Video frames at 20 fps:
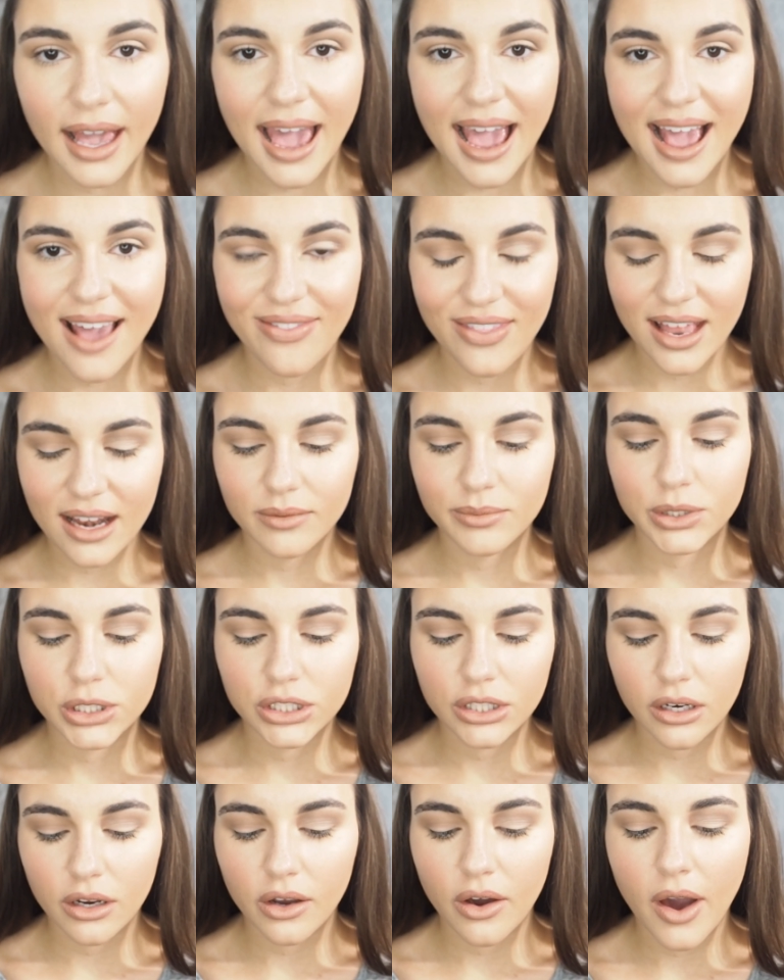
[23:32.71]
Okay, and then I'm
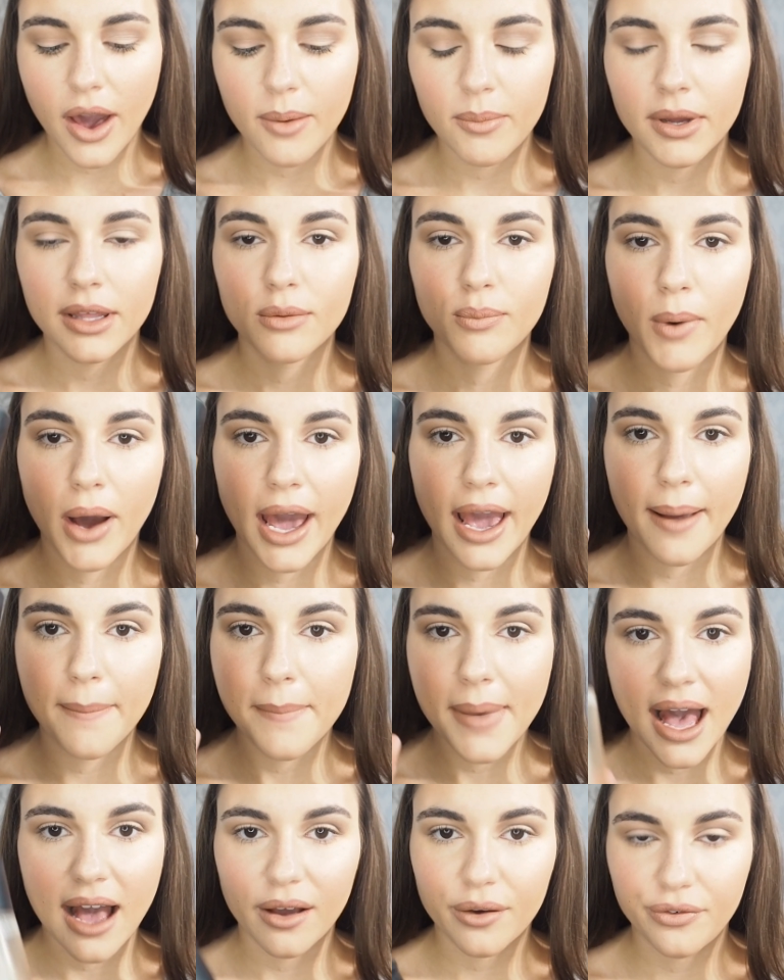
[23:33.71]
just going to go in with my
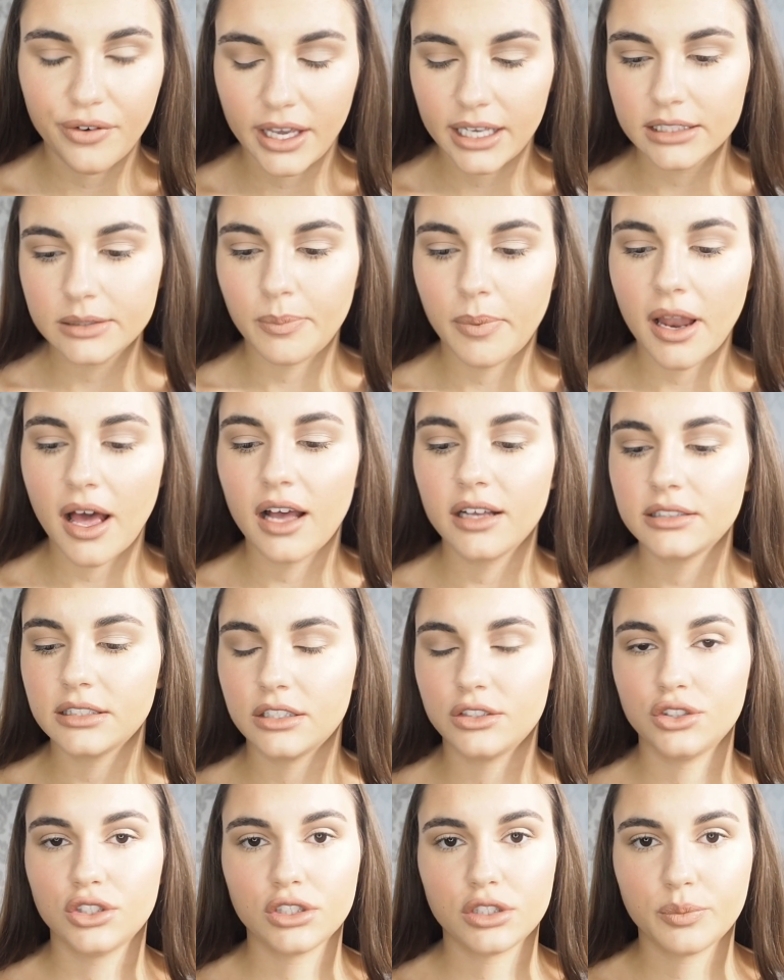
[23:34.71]
MAC Fix Plus
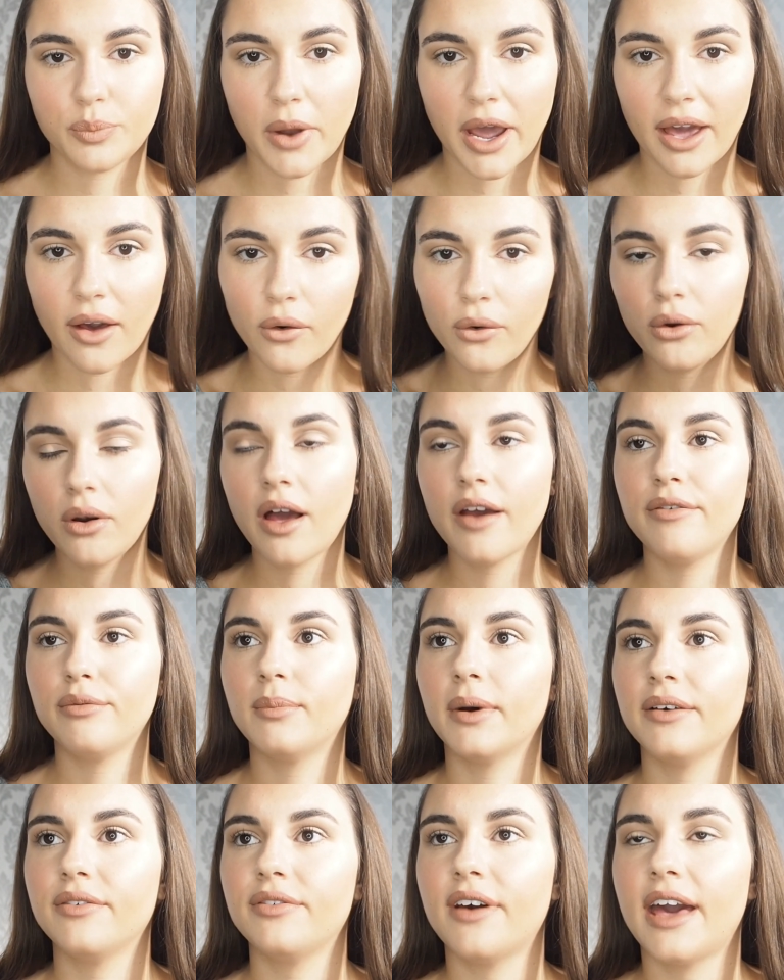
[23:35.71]
and just spray all over
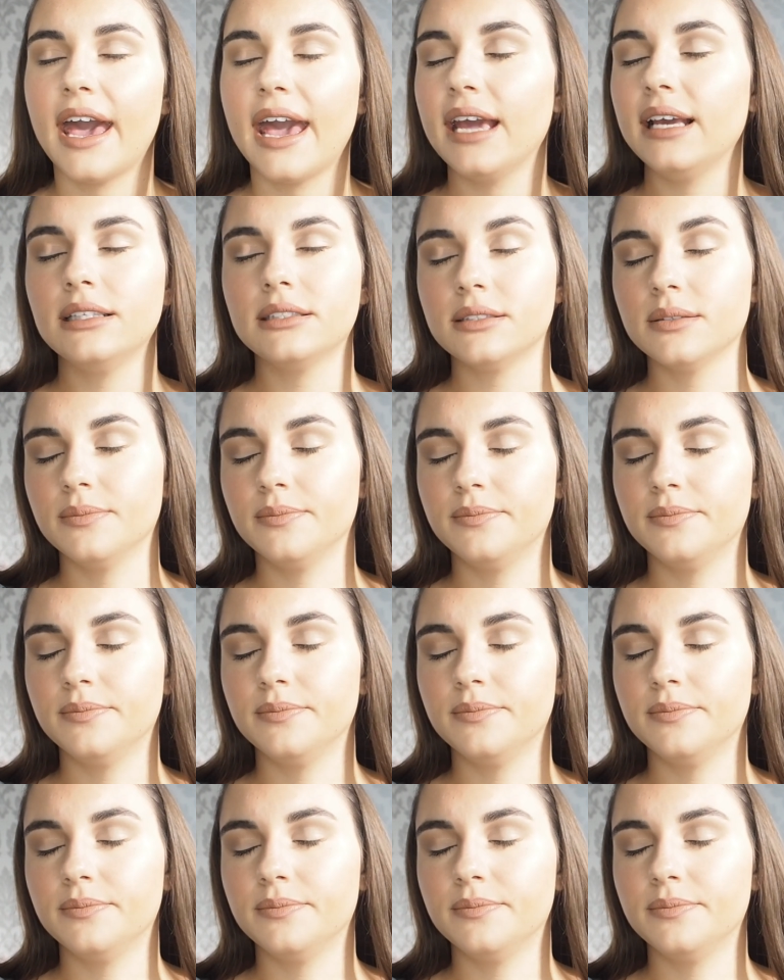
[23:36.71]
my face.